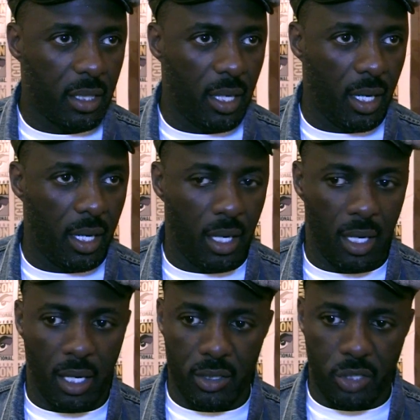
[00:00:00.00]

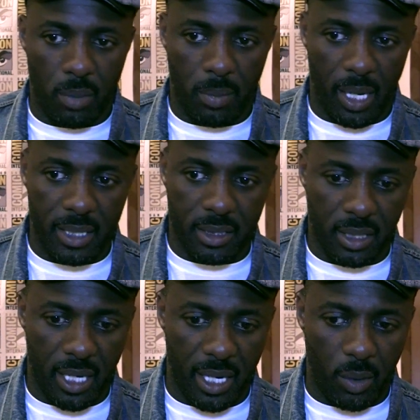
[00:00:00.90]
uh, uh, John Blaze,
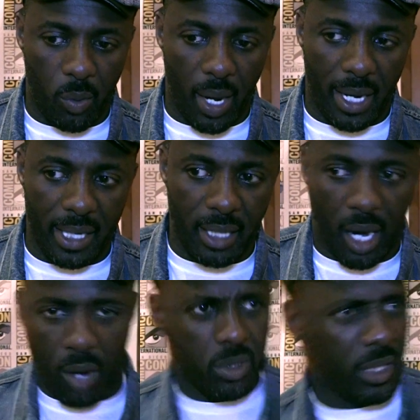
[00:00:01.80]
in a way that
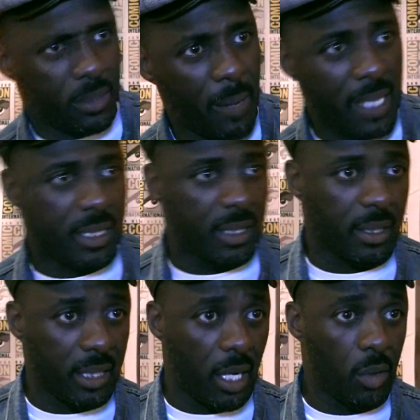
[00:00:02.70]
I wasn't
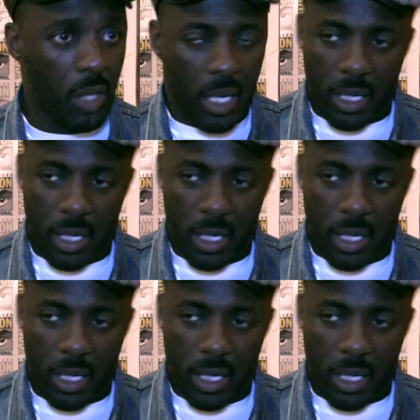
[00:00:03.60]
expecting. You know,